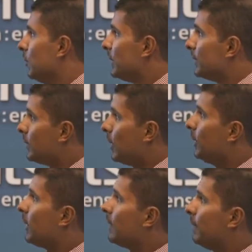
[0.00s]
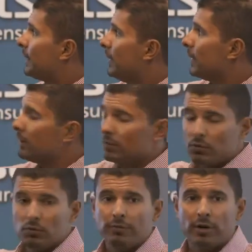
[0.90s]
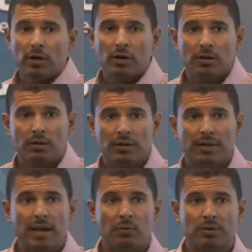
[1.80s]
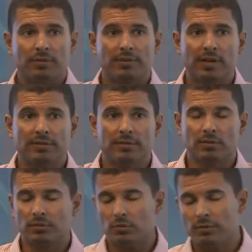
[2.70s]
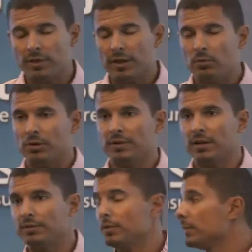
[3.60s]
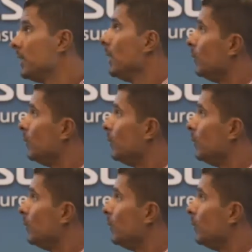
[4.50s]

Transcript: We started off by taking 2 of our network devices, or 2 of our network testers.